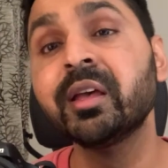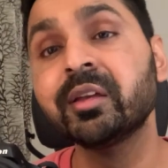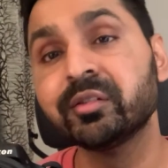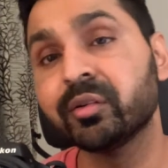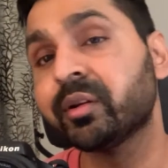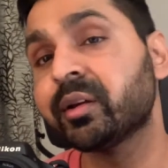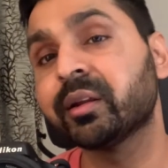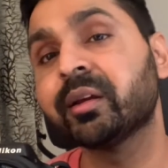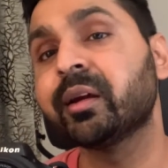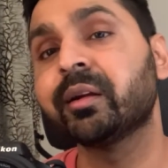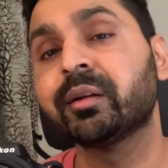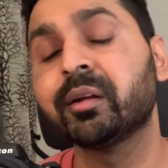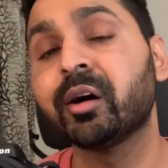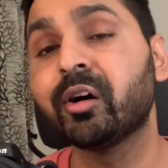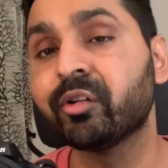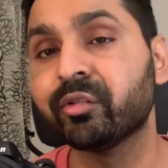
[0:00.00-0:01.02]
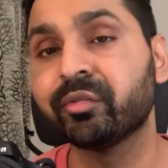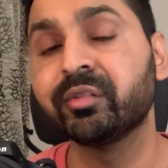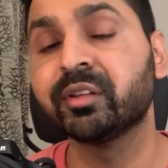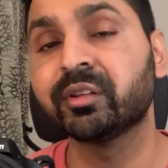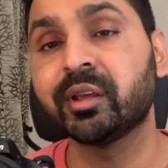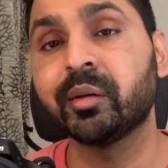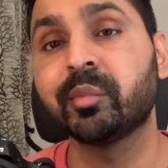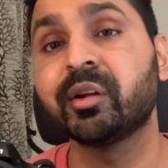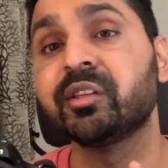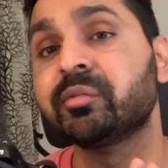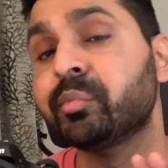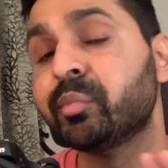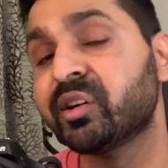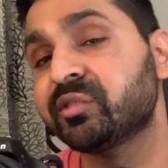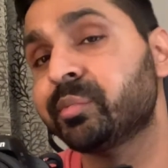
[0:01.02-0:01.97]
you can get out of this camera is
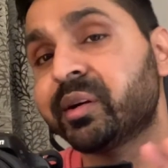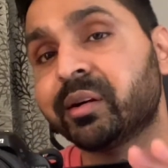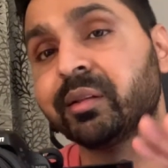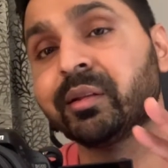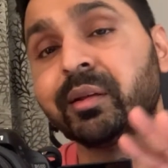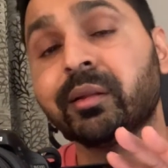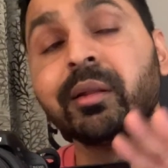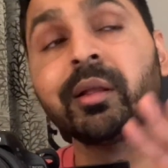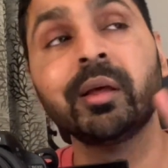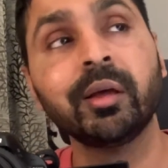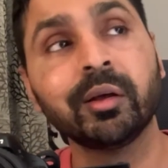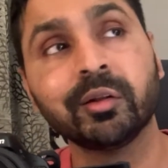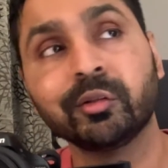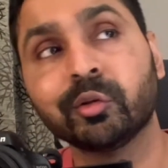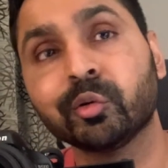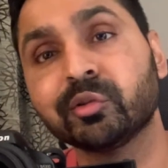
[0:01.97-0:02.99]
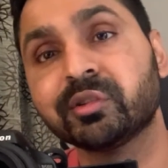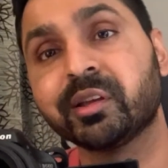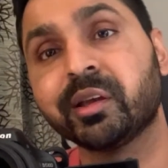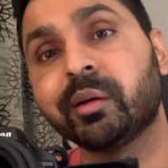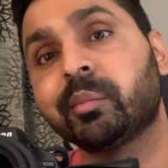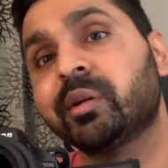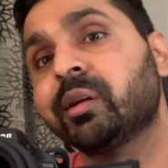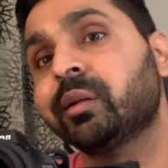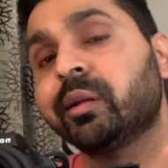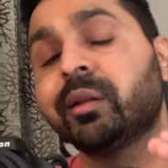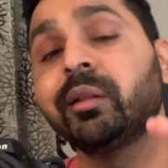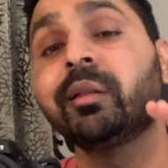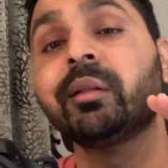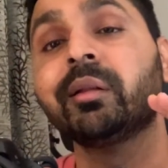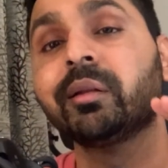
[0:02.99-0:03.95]
much better than those camera
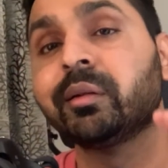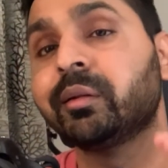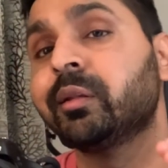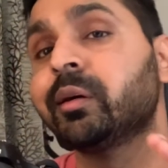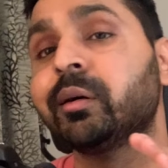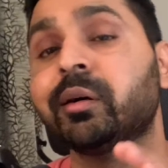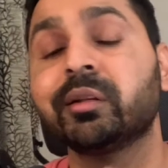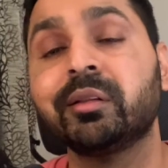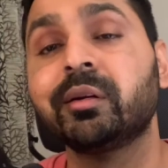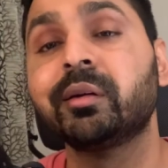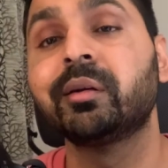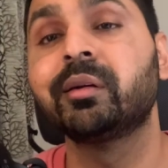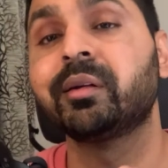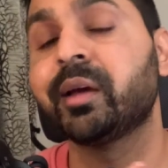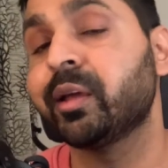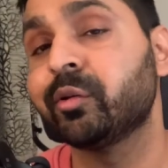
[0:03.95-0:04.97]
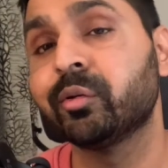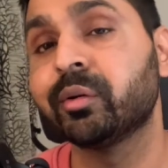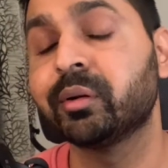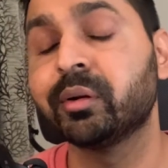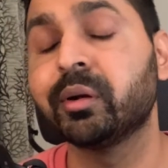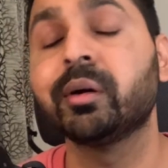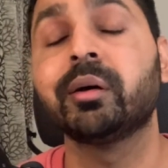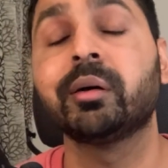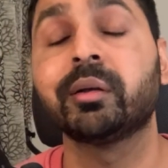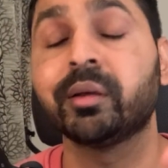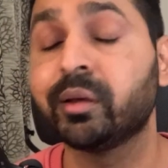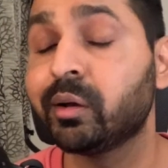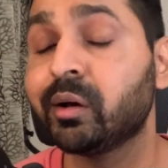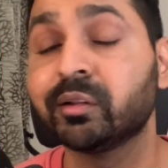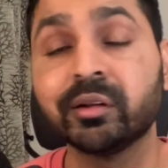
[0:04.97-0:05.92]
and the other Nikon
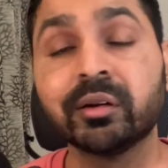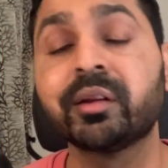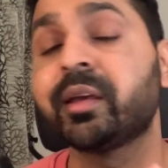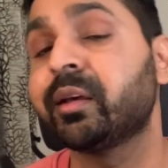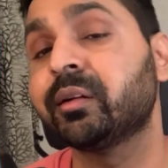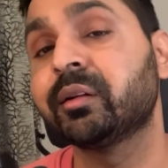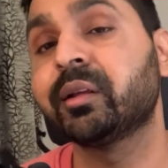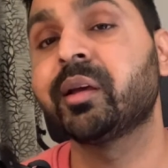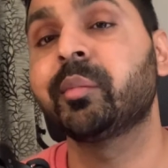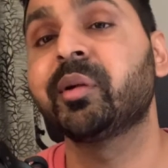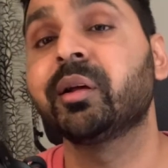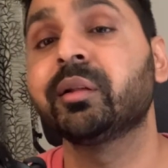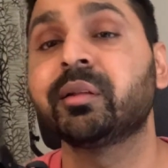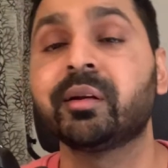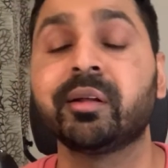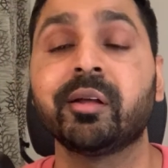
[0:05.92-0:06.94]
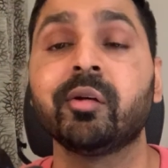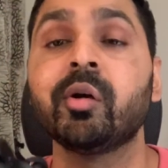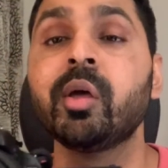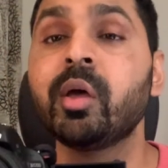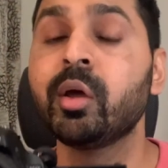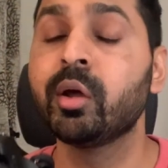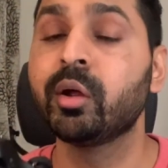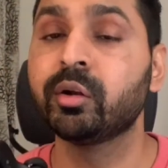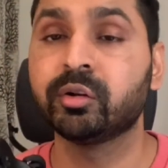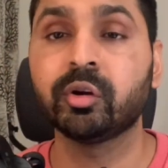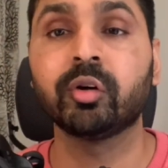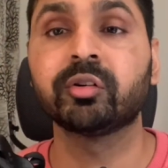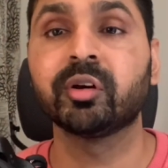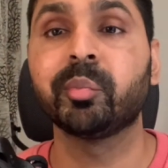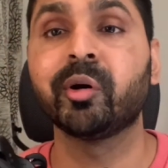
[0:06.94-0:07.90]
other Canon camera that I have
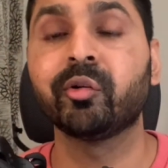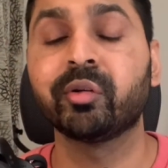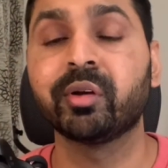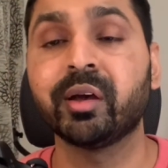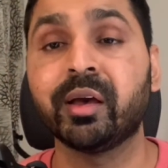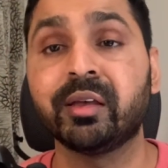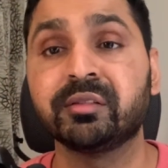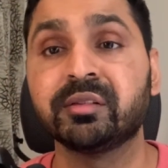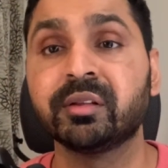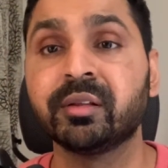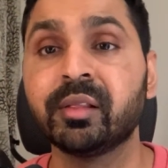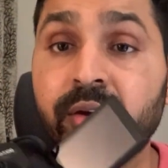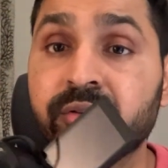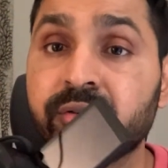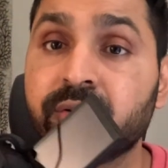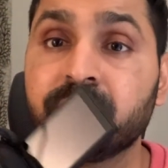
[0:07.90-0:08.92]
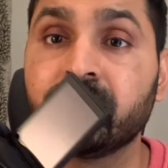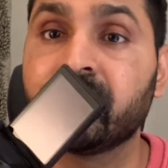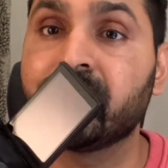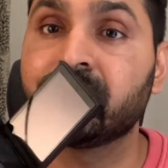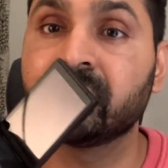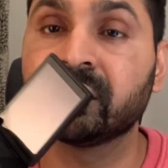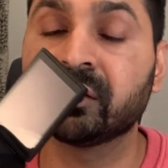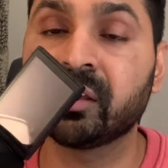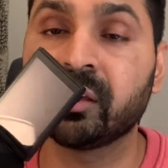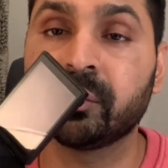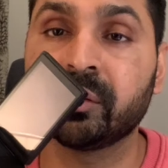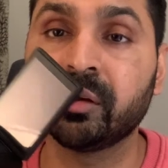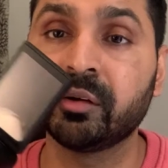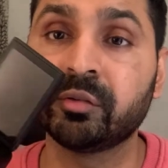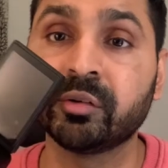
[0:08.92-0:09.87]
talked about, guys. Should you get this
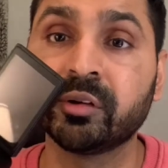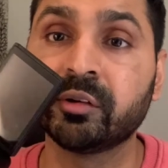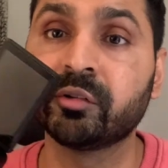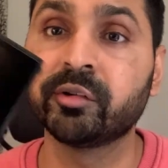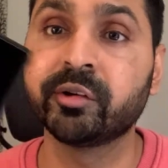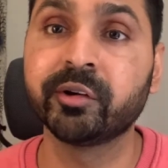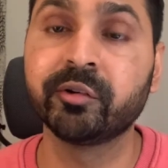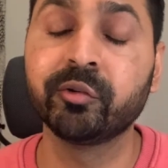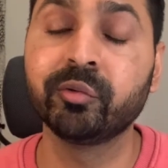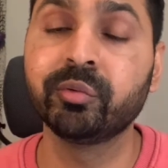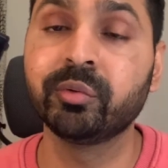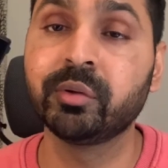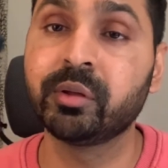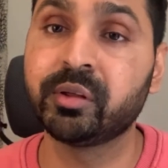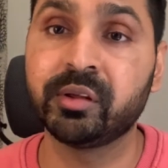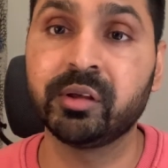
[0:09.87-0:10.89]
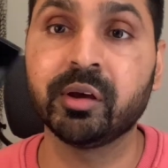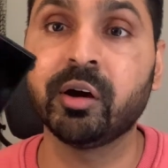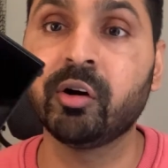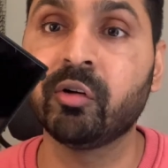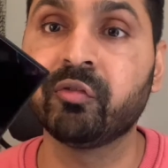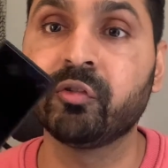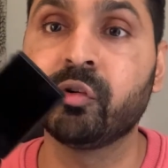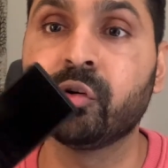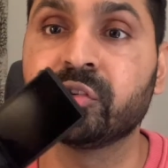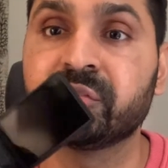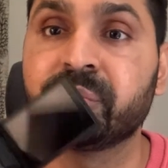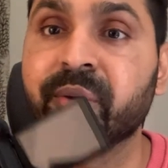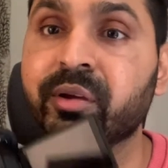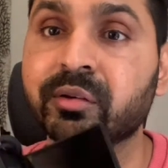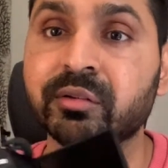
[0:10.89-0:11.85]
camera in 2022? Yeah, of course,
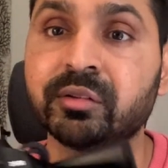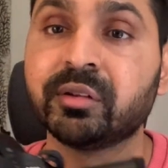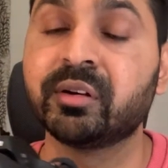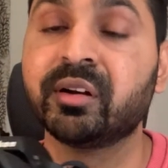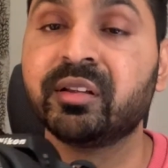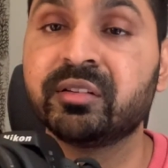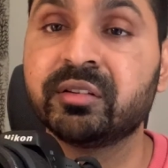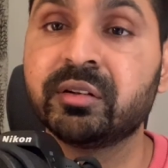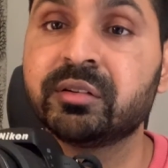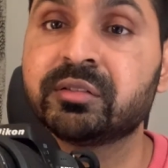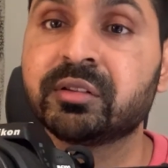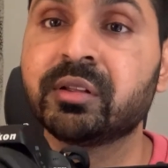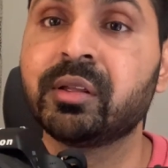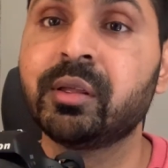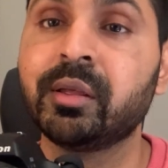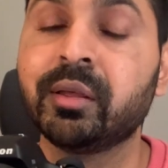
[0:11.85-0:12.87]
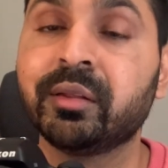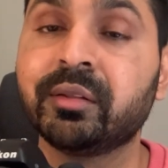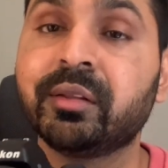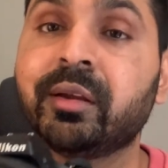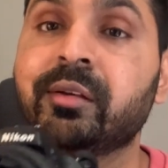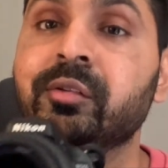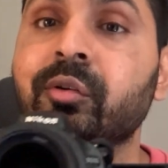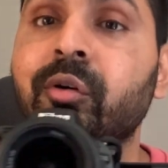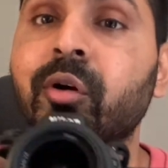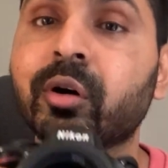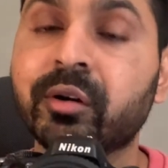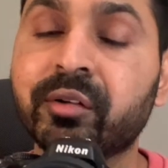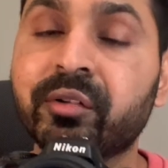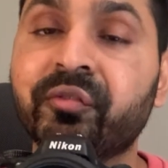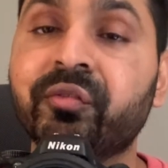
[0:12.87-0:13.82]
because the results that you got
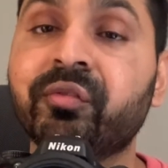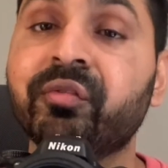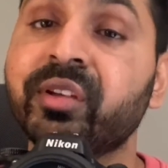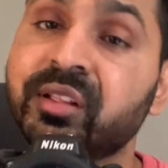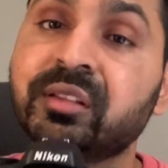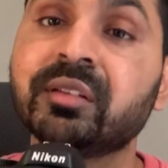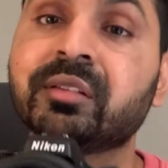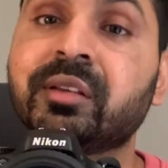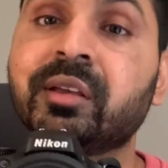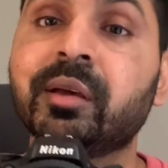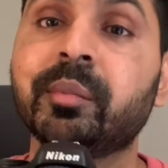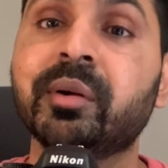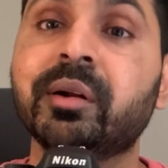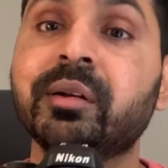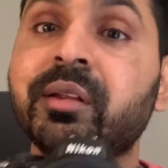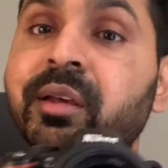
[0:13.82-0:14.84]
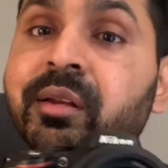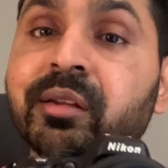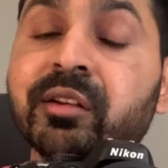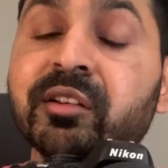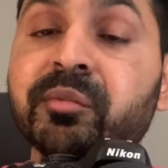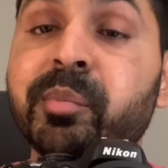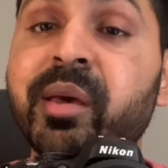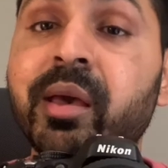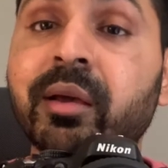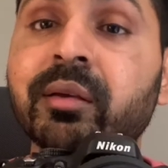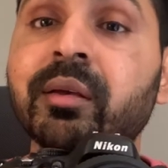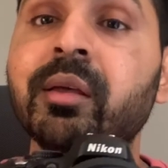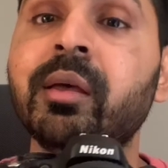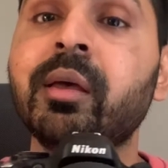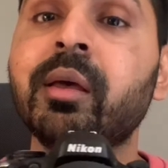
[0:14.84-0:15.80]
with this camera 10 years back
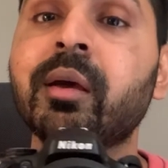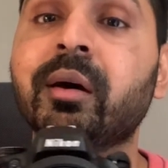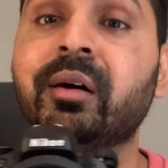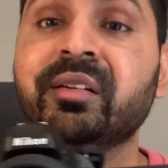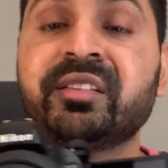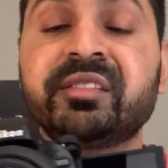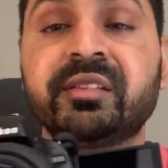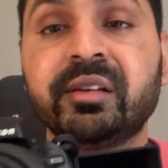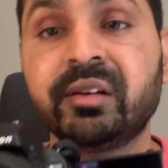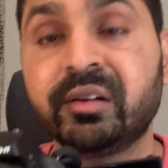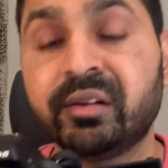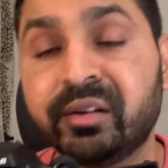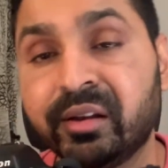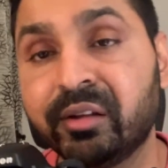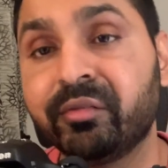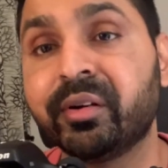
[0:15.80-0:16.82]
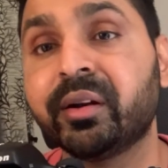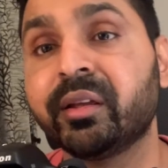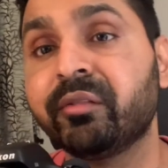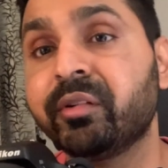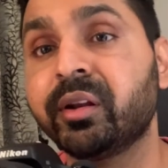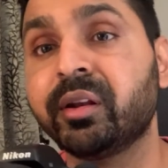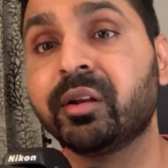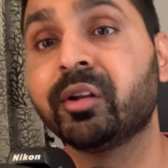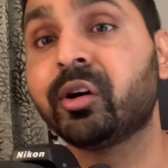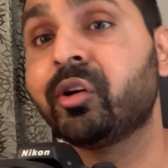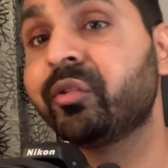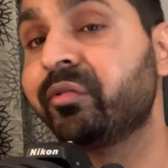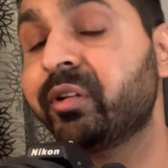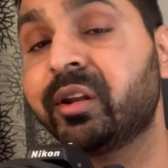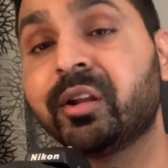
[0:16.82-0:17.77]
are still relevant even now
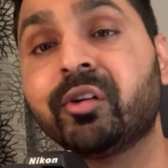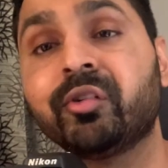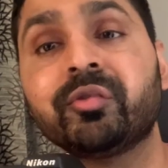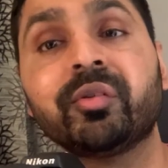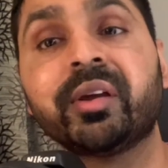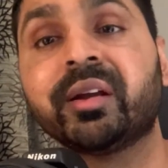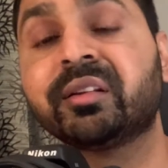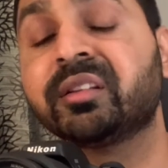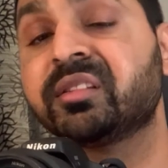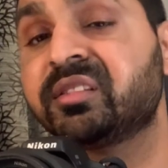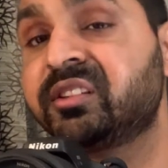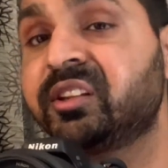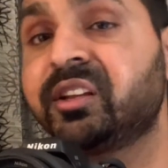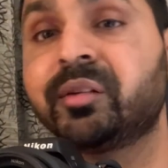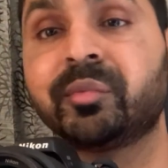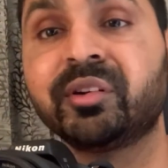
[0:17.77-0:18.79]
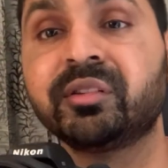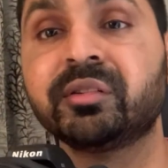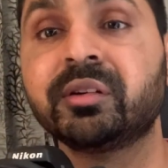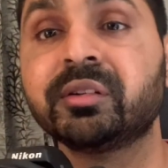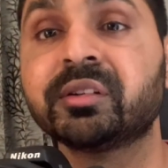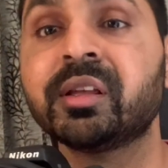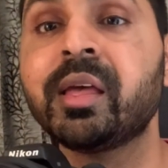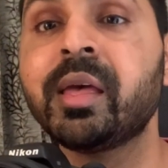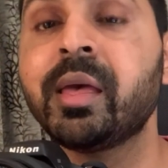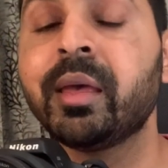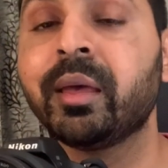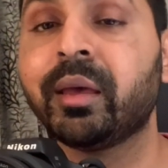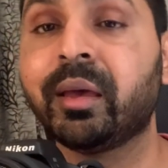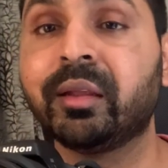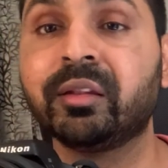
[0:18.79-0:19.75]
you get the same results,
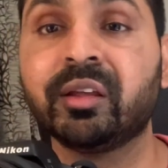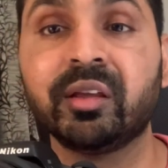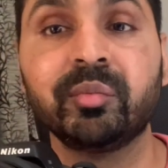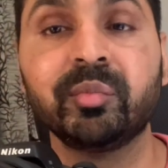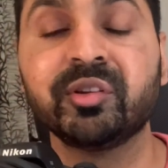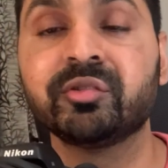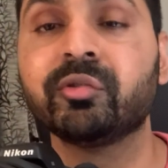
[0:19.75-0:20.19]
and the image